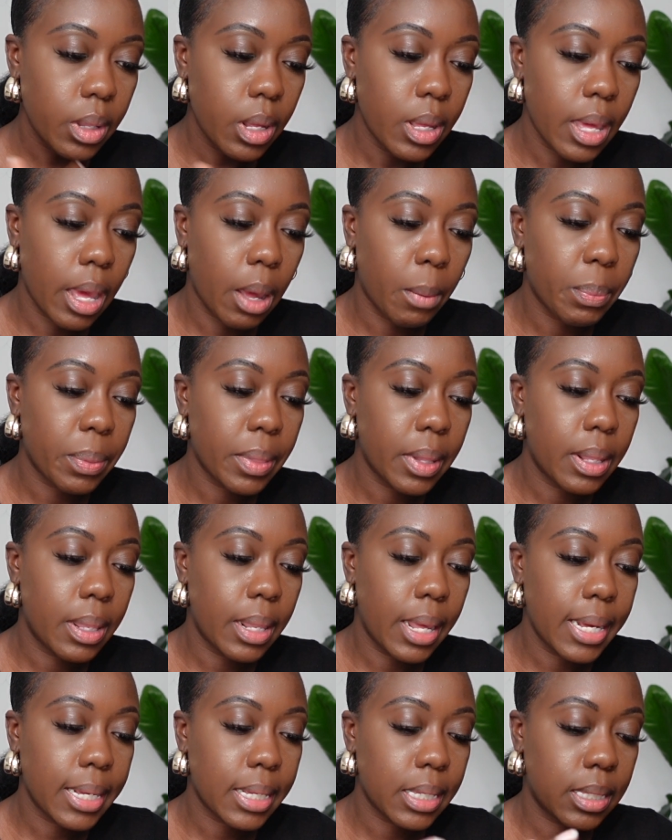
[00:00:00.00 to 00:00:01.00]
Yeah.
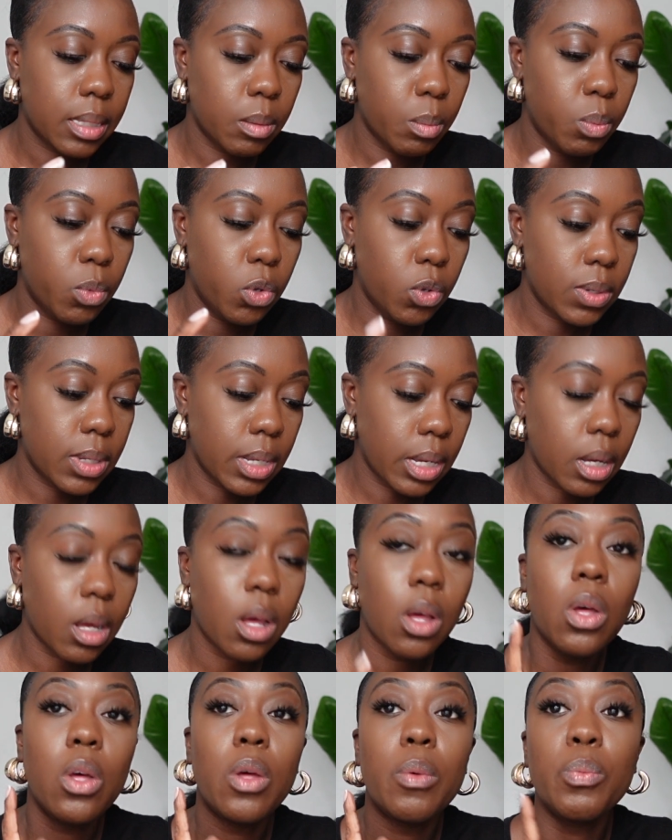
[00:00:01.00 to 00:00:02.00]
Next, music.
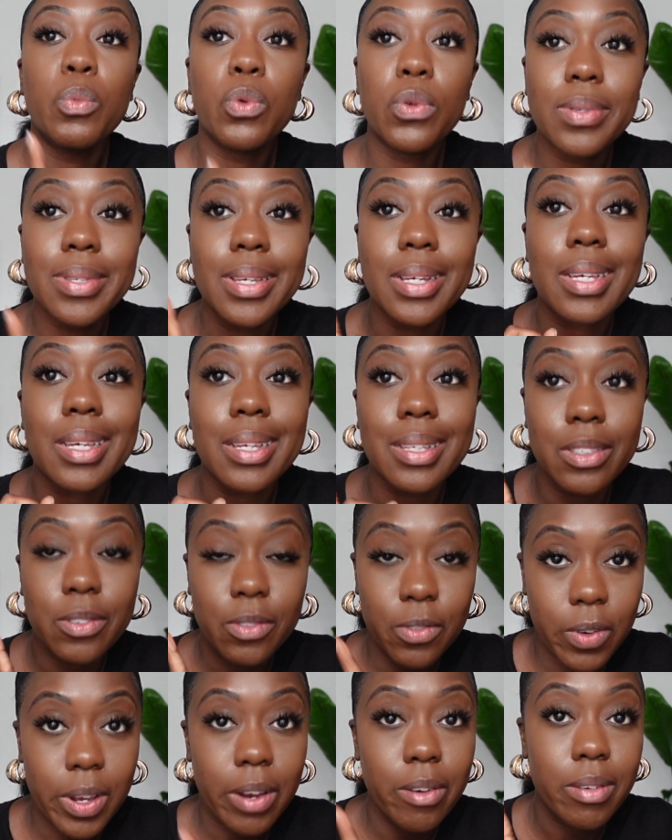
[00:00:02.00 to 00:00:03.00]
Music is
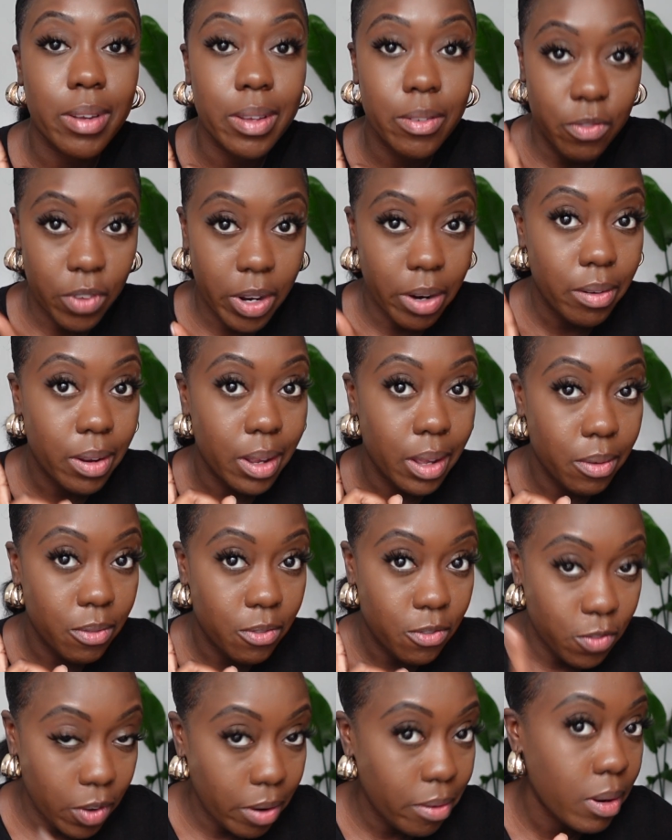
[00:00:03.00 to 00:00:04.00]
very
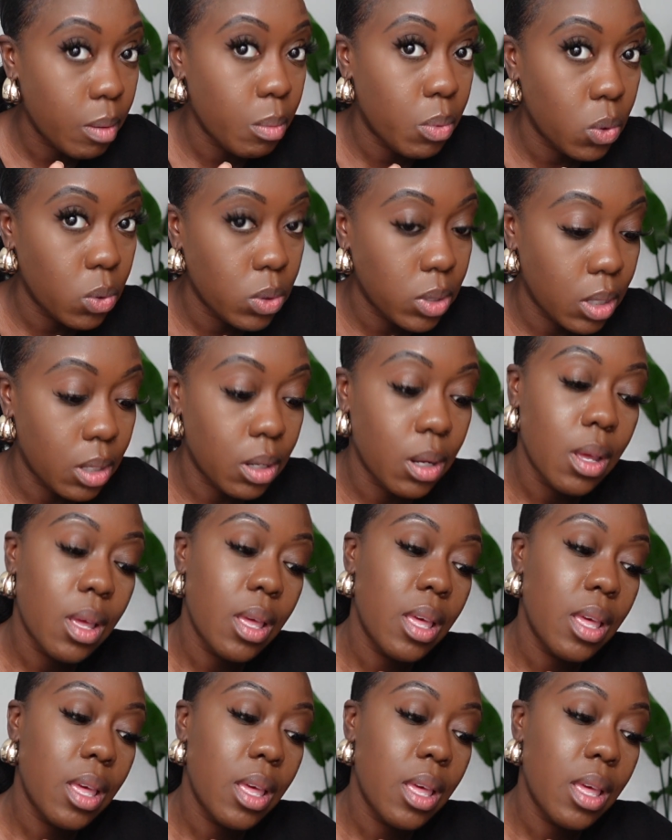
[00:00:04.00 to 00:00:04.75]
important.